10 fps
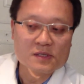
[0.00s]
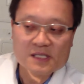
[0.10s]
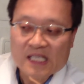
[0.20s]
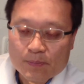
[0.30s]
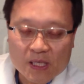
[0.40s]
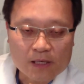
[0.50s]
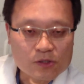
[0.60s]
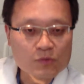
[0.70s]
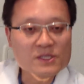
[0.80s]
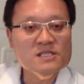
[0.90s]

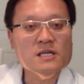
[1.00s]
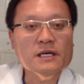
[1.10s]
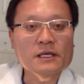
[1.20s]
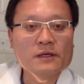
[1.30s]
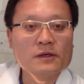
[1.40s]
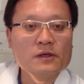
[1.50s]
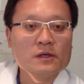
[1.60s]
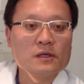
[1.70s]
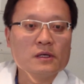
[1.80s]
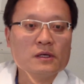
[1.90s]
CPS-3 study
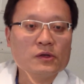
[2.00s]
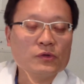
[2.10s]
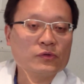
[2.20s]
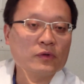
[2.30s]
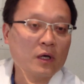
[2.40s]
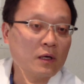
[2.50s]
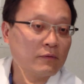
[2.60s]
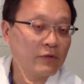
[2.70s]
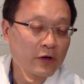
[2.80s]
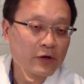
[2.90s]
is
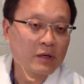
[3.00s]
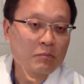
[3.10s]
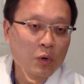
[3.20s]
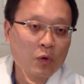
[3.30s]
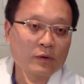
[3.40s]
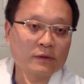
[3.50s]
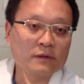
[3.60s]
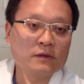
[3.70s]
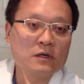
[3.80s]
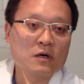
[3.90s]
very important
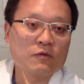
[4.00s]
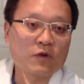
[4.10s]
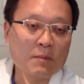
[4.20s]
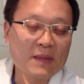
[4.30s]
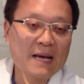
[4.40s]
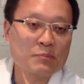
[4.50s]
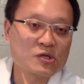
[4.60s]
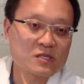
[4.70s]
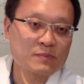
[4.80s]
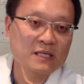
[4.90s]
from that
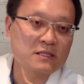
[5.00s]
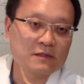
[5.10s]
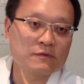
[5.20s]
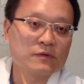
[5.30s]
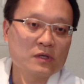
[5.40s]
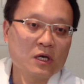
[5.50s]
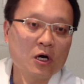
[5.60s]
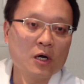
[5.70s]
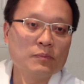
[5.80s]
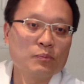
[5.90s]
perspective
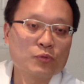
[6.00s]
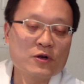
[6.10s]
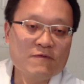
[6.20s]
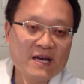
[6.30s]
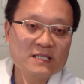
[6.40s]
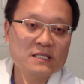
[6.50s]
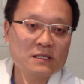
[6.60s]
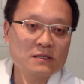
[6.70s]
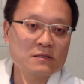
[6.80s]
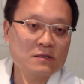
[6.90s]
on
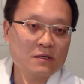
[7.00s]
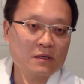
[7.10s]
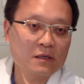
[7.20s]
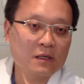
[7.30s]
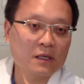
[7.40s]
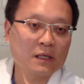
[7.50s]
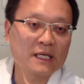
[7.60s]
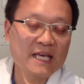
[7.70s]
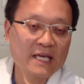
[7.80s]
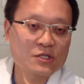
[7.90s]
preventing
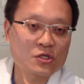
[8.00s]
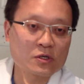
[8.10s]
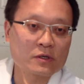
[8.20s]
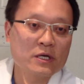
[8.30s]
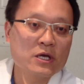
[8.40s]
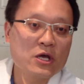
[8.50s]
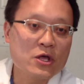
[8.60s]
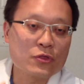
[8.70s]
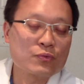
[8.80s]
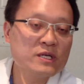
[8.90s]
cancer
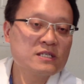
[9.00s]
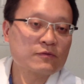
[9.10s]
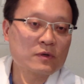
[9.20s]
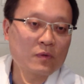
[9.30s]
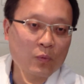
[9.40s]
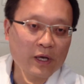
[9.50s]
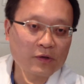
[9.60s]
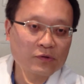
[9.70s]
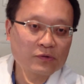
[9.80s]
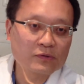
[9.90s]
in 3 different
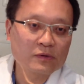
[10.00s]
ways.